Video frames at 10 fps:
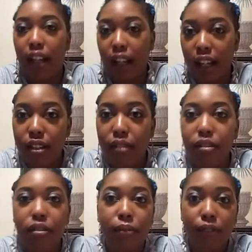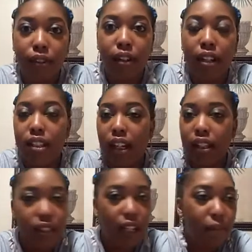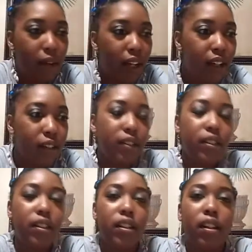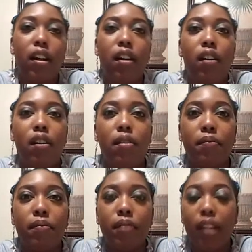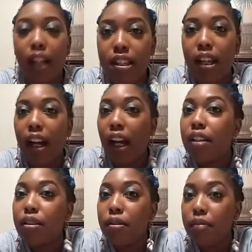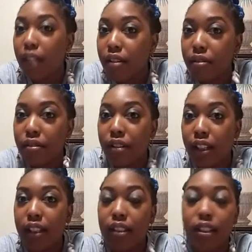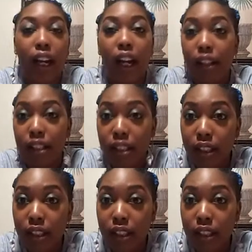I told you before, I said I used to hate my hair. Like I said, I got two natural kids. I got a son